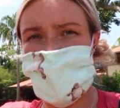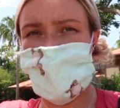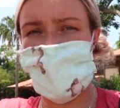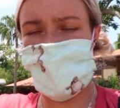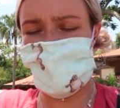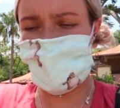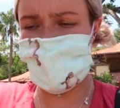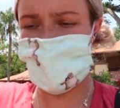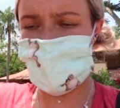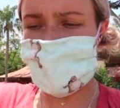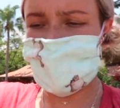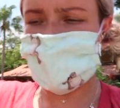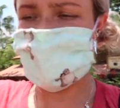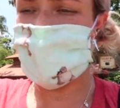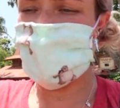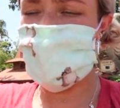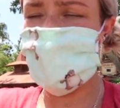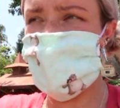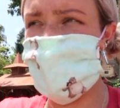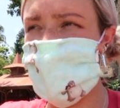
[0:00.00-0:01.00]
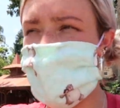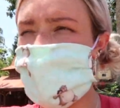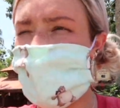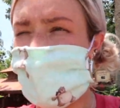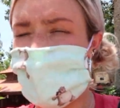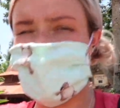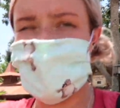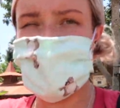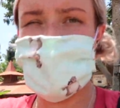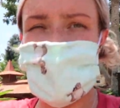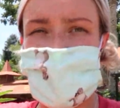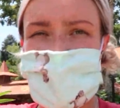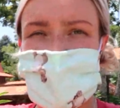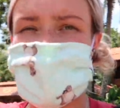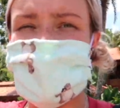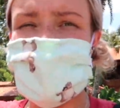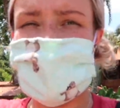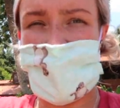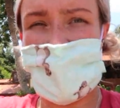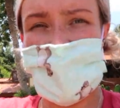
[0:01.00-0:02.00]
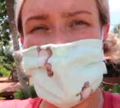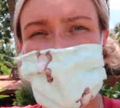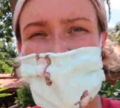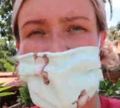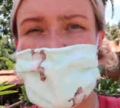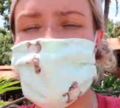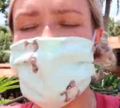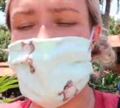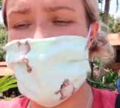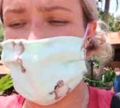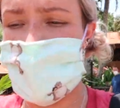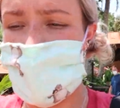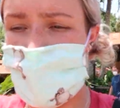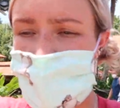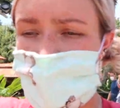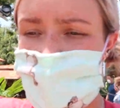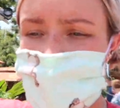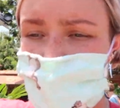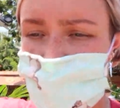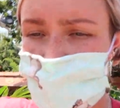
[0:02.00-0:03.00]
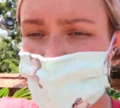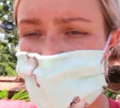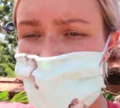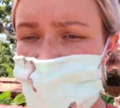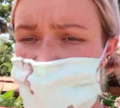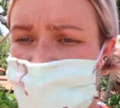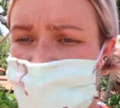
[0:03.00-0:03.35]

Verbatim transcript: people on them, they send them through again so they can sanitize them and I guess like